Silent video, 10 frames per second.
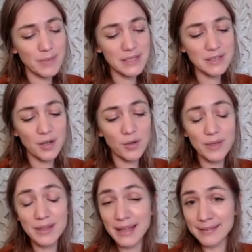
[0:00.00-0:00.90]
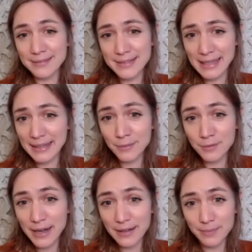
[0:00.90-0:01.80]
must go within to hidden
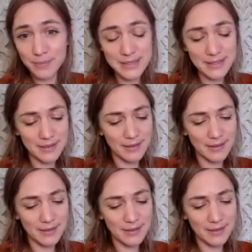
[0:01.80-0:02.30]
realms.